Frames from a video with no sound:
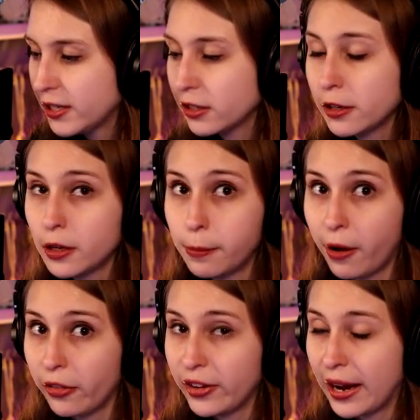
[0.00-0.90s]
It's under the
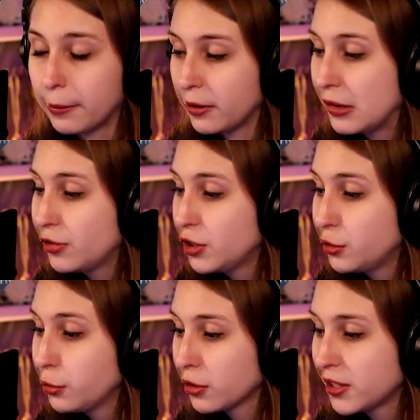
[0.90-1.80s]
bot tab. If you
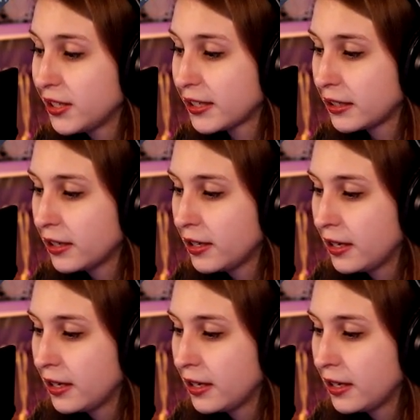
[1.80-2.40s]
do not see it,